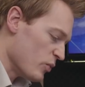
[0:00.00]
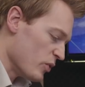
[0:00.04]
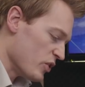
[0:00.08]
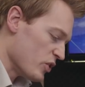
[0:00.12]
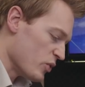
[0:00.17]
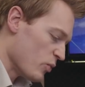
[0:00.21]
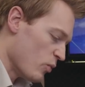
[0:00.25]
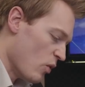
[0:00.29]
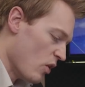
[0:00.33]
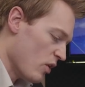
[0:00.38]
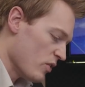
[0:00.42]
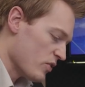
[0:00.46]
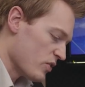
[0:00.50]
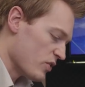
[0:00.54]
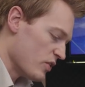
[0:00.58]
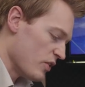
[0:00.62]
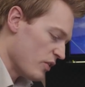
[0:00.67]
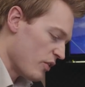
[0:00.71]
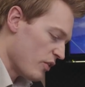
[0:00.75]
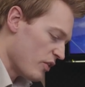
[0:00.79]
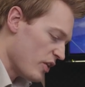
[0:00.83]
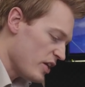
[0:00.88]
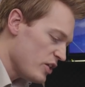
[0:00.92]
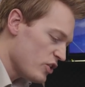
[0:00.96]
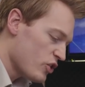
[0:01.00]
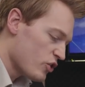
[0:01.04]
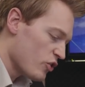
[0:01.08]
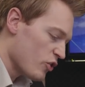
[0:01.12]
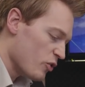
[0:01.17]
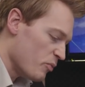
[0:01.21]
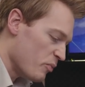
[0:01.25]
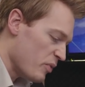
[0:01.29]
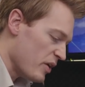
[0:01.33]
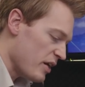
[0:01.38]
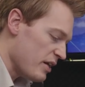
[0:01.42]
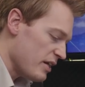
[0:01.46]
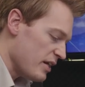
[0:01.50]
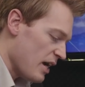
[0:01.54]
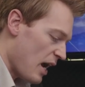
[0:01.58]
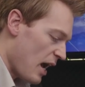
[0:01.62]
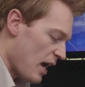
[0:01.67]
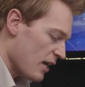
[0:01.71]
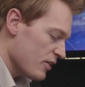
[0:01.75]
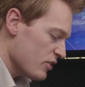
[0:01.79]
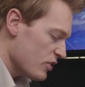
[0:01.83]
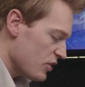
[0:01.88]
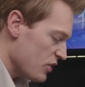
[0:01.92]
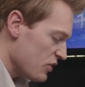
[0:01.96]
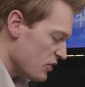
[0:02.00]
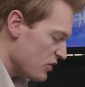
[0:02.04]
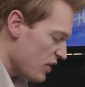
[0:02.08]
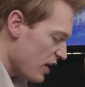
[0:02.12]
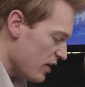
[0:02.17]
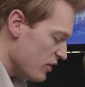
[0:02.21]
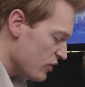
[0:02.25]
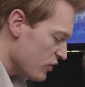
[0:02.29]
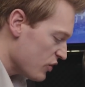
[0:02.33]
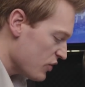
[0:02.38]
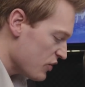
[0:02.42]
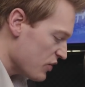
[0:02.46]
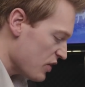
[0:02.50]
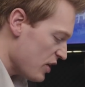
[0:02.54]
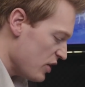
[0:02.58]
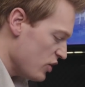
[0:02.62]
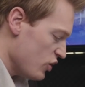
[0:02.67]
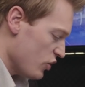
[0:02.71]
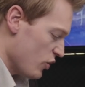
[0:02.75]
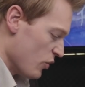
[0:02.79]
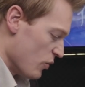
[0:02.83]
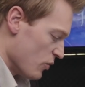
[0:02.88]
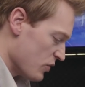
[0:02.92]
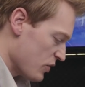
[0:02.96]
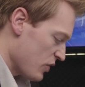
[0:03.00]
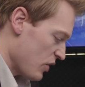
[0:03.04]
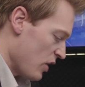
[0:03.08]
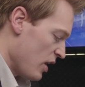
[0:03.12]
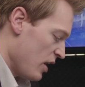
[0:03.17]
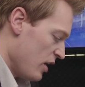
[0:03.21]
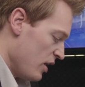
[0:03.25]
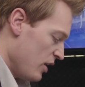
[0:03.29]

which was that these should be uncontentious issues: